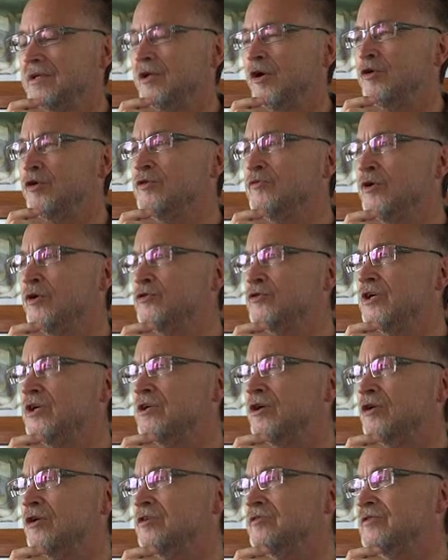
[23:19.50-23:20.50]
and now you want to get
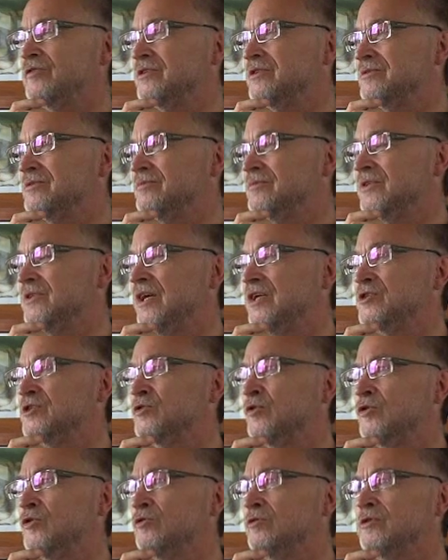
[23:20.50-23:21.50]
out of it. And I
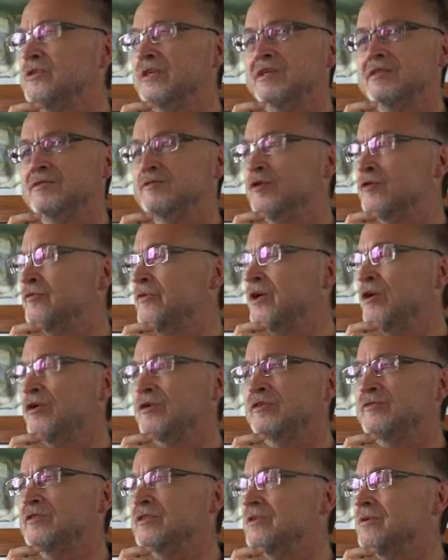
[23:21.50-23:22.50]
show you there is no way out of
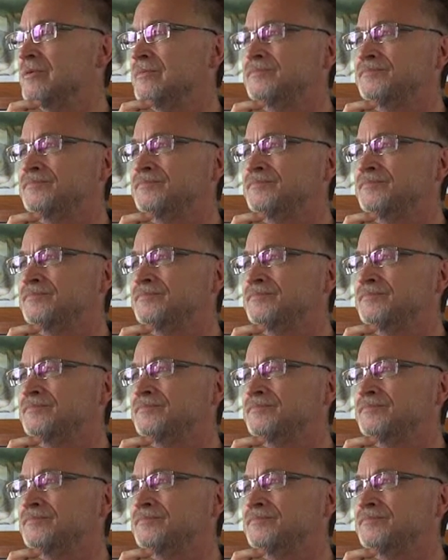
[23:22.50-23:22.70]
it